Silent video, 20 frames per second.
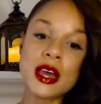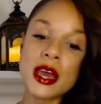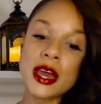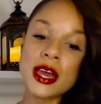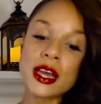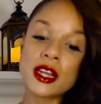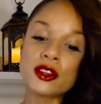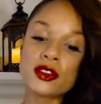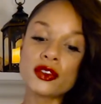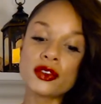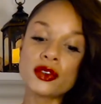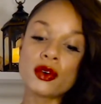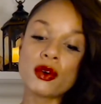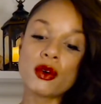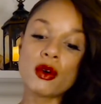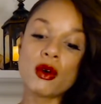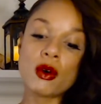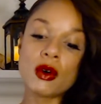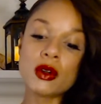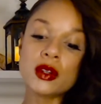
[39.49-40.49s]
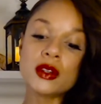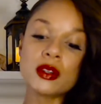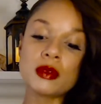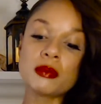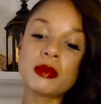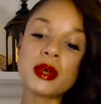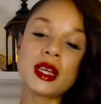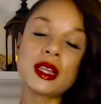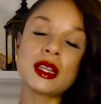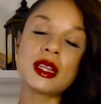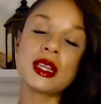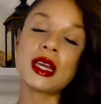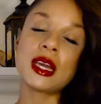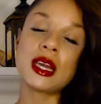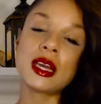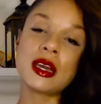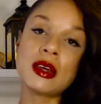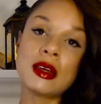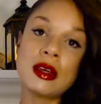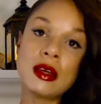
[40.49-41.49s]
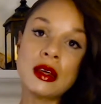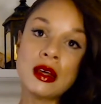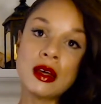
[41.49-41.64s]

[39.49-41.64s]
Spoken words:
And so ultimately,